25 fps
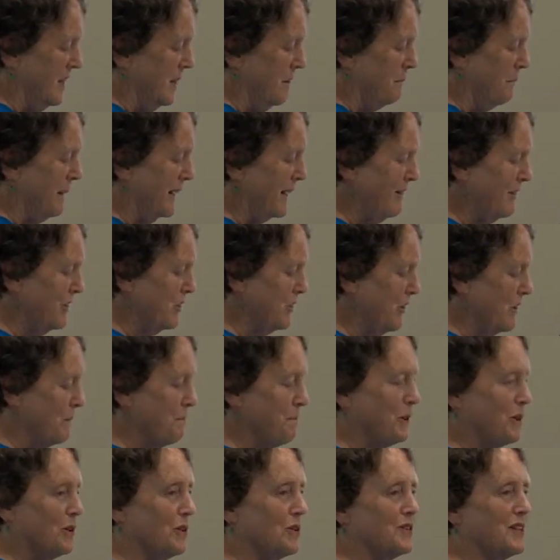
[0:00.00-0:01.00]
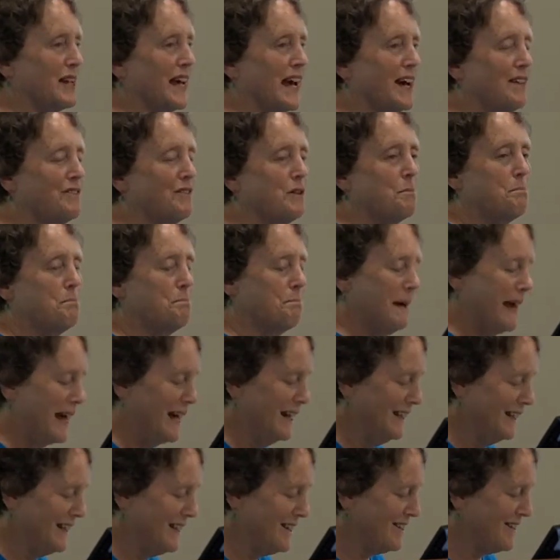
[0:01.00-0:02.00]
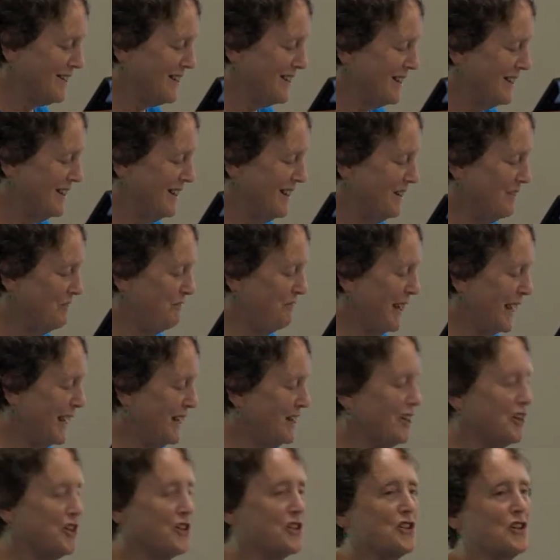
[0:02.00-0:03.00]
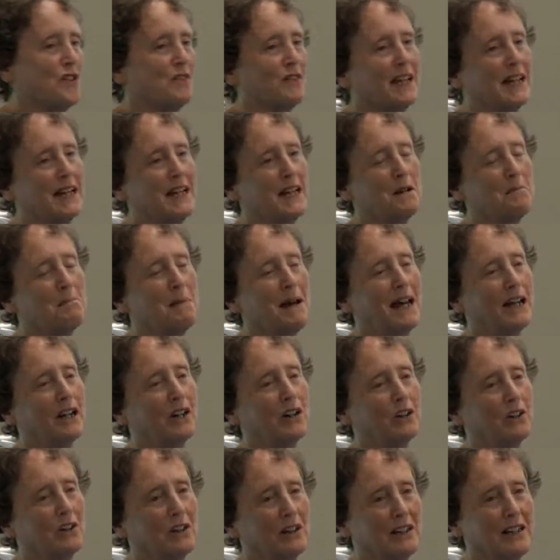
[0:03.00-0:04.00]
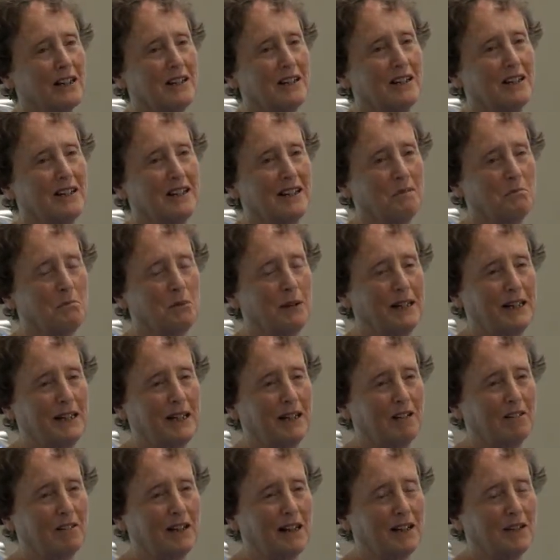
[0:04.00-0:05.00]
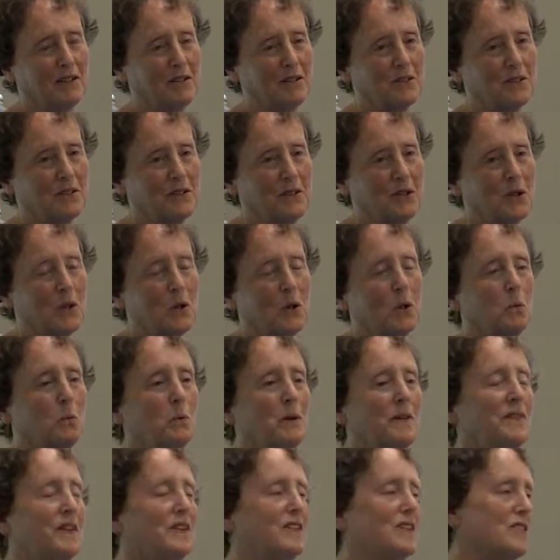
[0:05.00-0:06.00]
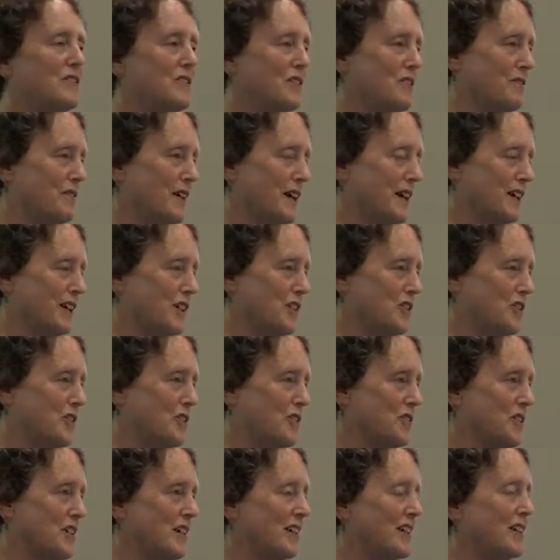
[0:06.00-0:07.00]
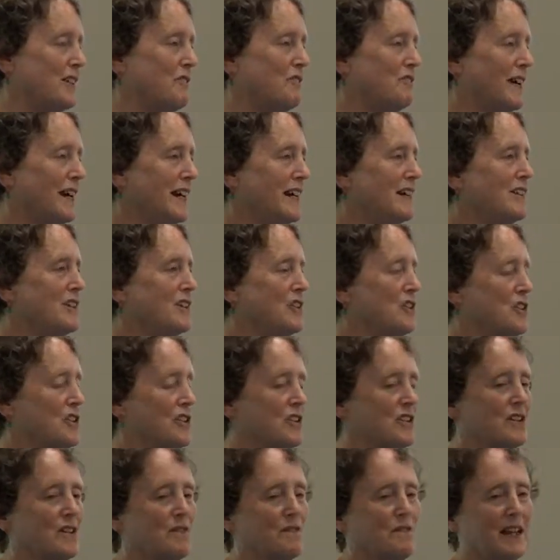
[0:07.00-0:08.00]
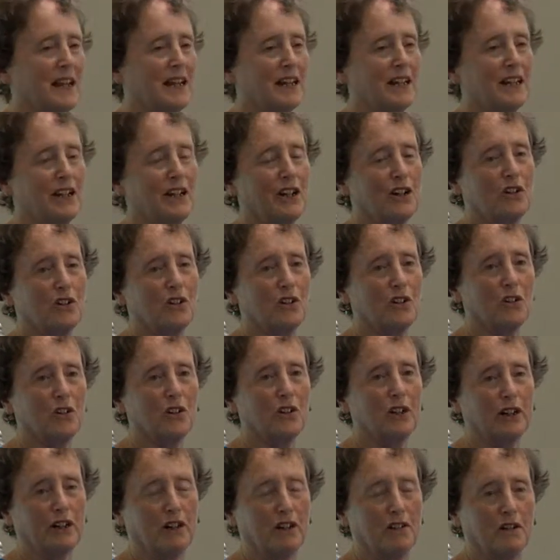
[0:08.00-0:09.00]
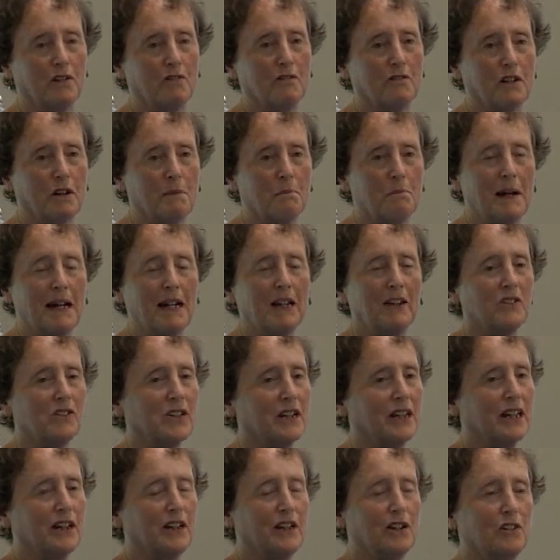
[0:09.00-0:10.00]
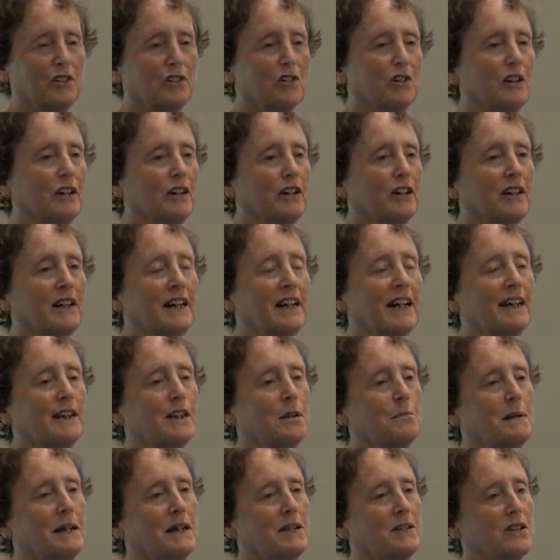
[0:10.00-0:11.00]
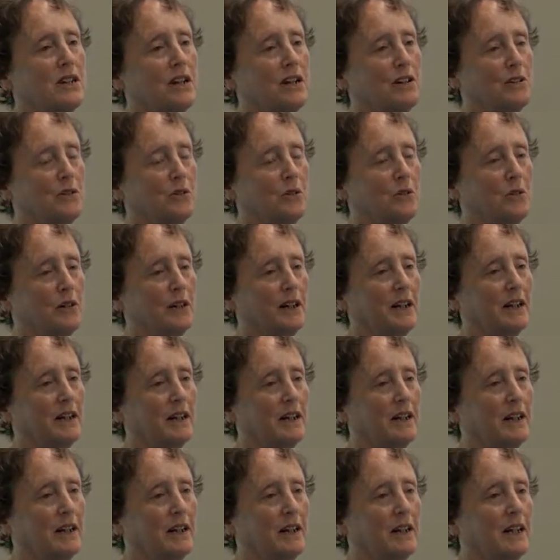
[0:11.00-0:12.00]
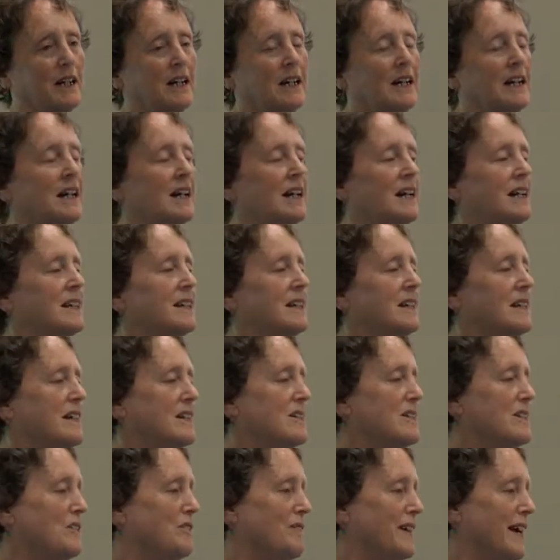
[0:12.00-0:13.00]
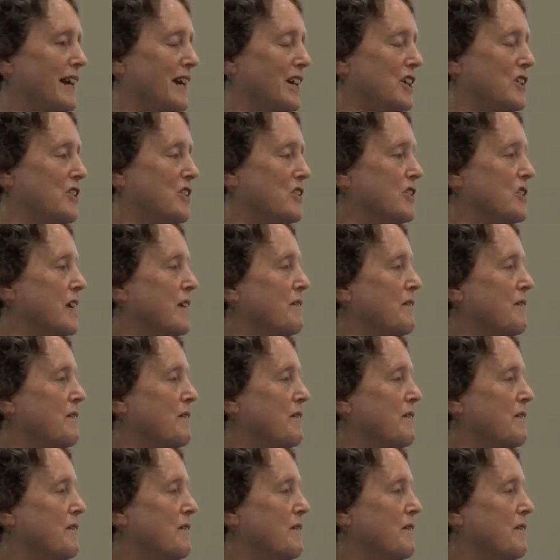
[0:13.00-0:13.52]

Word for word: Migratory birds have to balance the advantages of getting back early to the breeding grounds with the disadvantages. And advantages, if they get here earlier, the, males that get here earlier can get the best territory. The disadvantages,